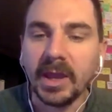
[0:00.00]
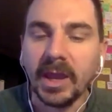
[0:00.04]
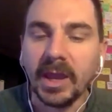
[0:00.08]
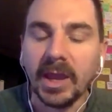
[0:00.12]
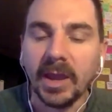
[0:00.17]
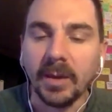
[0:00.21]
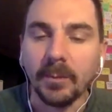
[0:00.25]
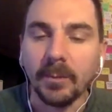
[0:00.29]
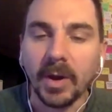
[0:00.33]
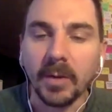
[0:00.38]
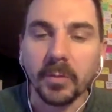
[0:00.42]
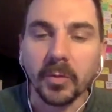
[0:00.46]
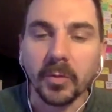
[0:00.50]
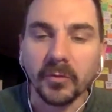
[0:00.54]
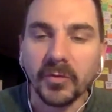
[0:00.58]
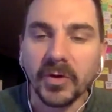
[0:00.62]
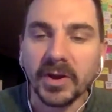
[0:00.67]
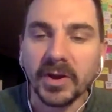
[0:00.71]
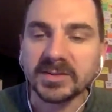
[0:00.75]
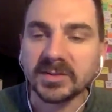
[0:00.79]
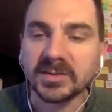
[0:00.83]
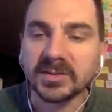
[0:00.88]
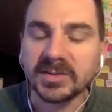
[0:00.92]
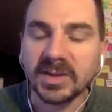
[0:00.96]
And my
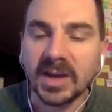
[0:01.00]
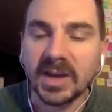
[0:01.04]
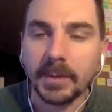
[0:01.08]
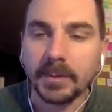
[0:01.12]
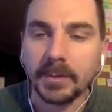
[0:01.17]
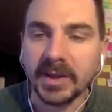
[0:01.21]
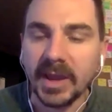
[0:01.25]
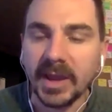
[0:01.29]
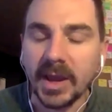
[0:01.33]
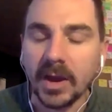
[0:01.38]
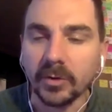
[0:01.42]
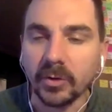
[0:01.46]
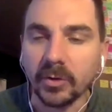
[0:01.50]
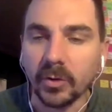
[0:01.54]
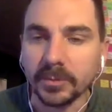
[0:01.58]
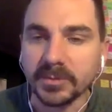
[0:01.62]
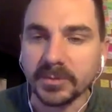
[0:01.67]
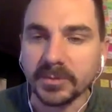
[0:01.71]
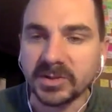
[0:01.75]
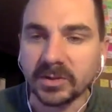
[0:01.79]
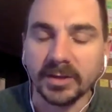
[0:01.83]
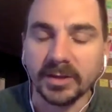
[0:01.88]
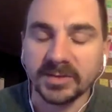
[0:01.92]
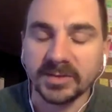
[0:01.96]
professor, Todd McGowan, who I'm
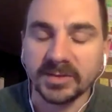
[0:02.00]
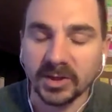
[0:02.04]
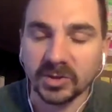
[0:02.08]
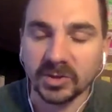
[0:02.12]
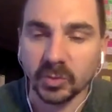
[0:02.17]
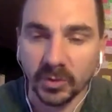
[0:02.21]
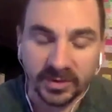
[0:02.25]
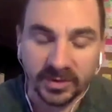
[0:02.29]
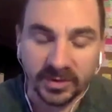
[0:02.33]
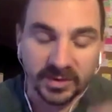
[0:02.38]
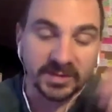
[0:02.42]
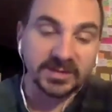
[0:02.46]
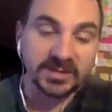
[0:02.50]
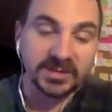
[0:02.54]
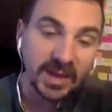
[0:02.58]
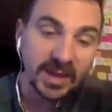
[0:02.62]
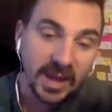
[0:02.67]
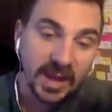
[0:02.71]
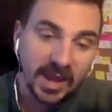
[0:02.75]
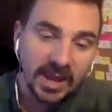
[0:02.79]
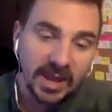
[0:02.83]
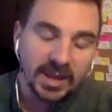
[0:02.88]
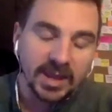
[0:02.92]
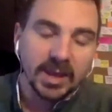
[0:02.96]
still in touch with this
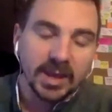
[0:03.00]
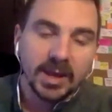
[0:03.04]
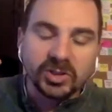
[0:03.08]
day,